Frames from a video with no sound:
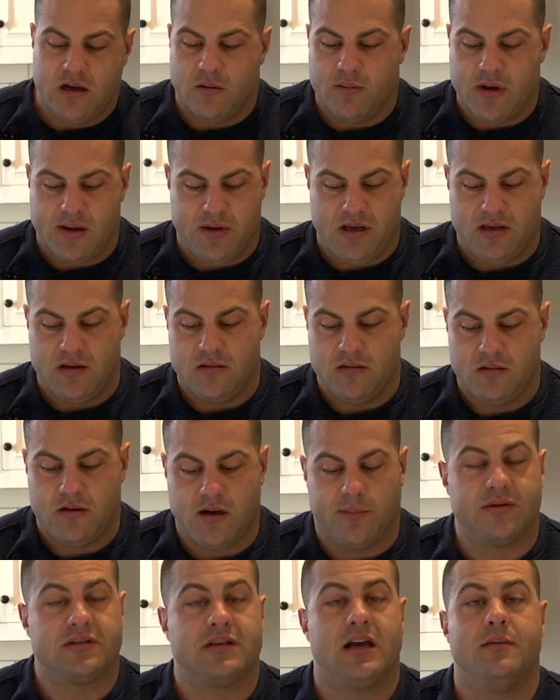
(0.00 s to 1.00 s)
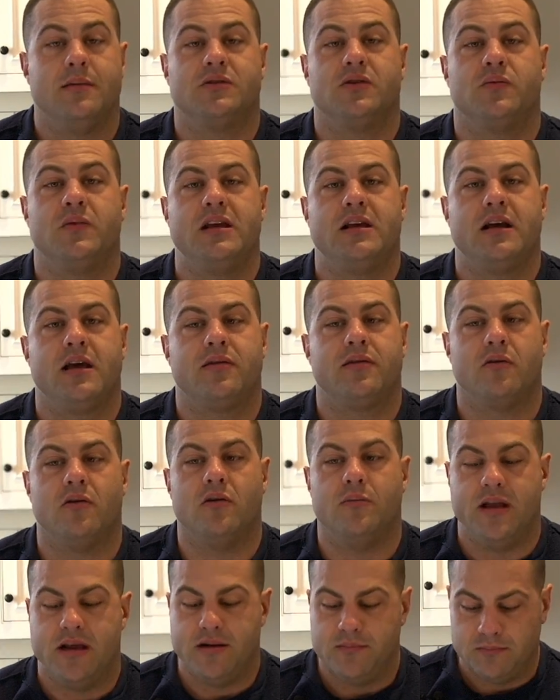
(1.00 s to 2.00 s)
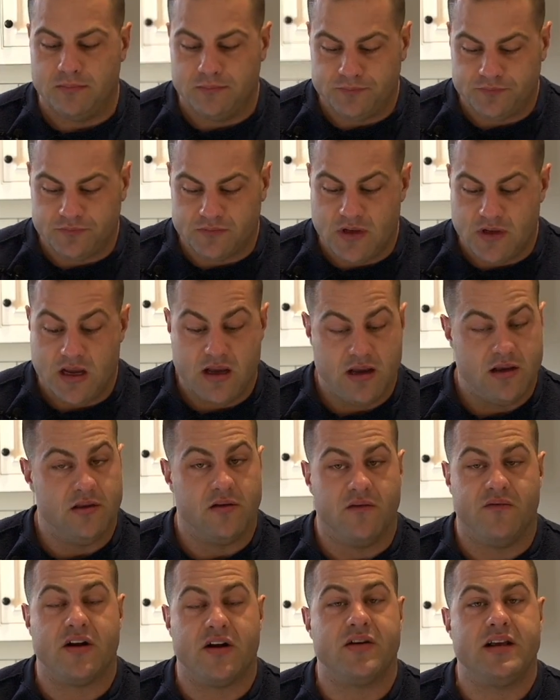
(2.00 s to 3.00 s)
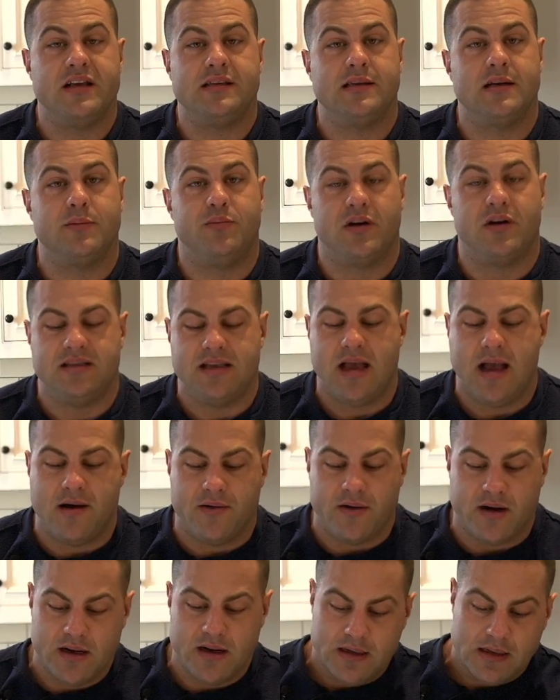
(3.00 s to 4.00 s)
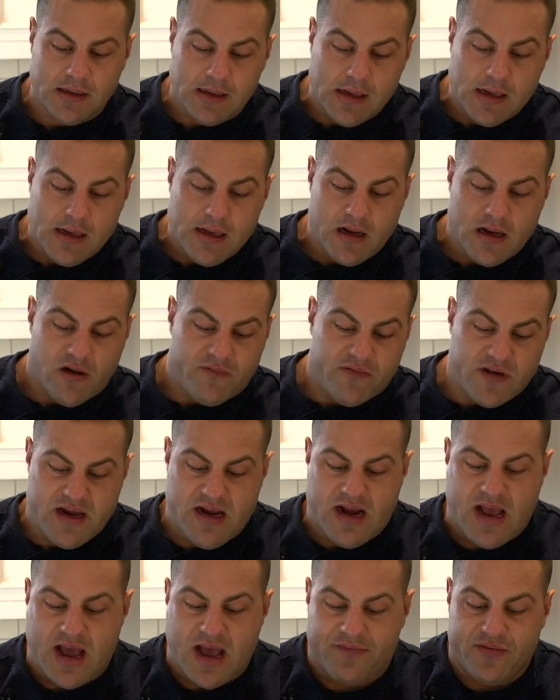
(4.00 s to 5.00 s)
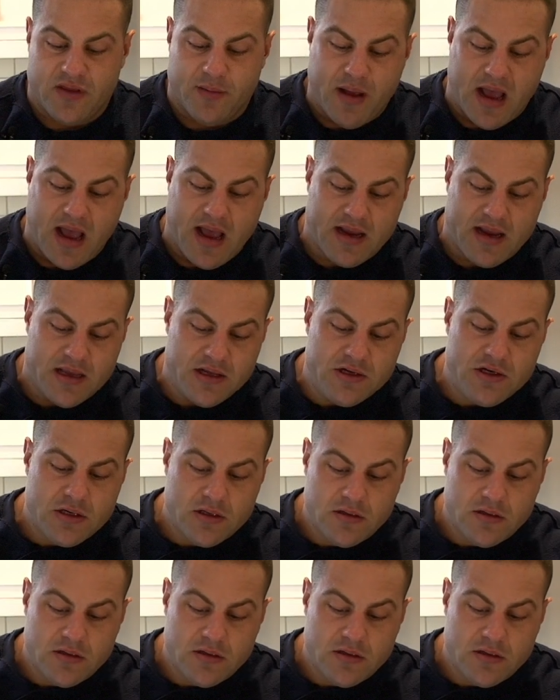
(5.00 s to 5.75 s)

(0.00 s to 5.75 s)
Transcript: know, maybe a couple times a week I throw them in. They're very easy to put down. You know, if I eat half the package,